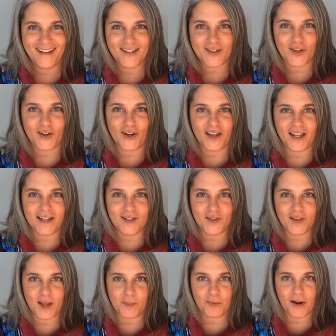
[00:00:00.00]
So go ahead and
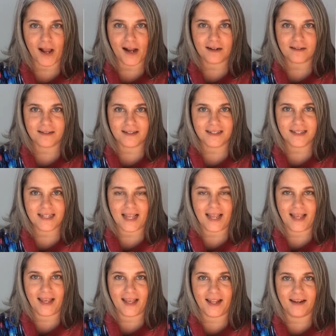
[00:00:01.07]
do that practice
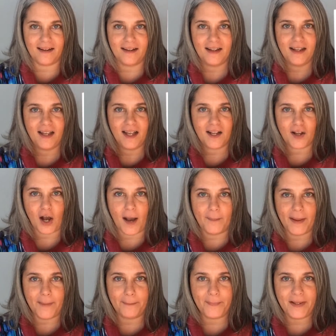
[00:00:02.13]
and
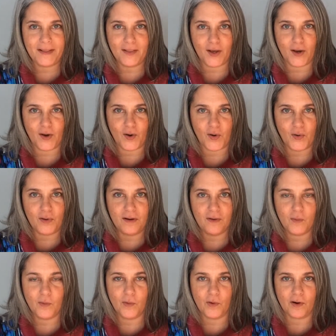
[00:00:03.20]
comment below
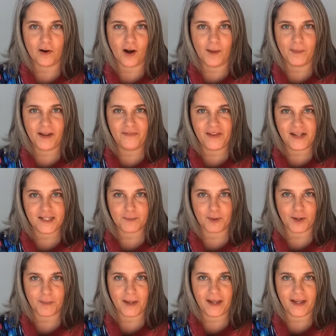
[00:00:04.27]
or on my
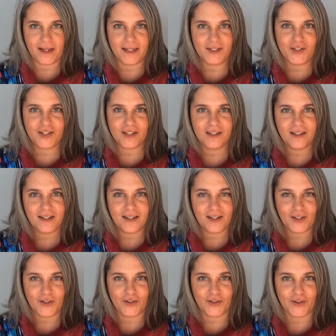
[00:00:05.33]
Facebook page
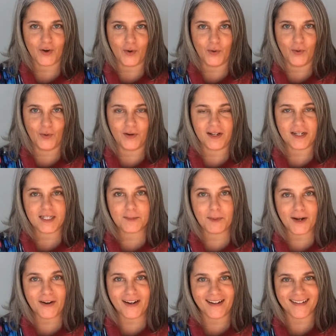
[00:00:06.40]
your own
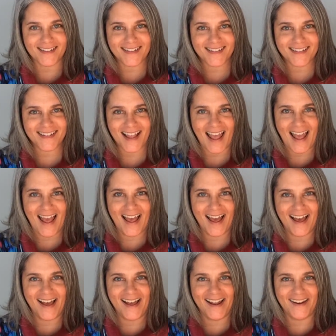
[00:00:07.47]
experience.
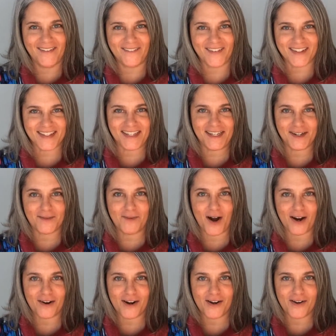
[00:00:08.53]
And we'll see you
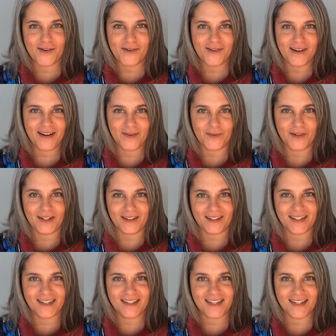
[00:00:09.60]
tomorrow. We'll
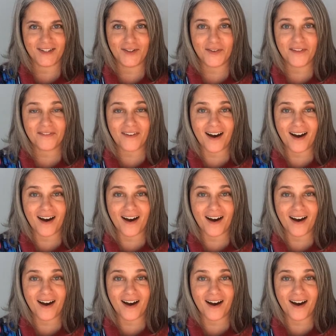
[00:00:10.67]
continue the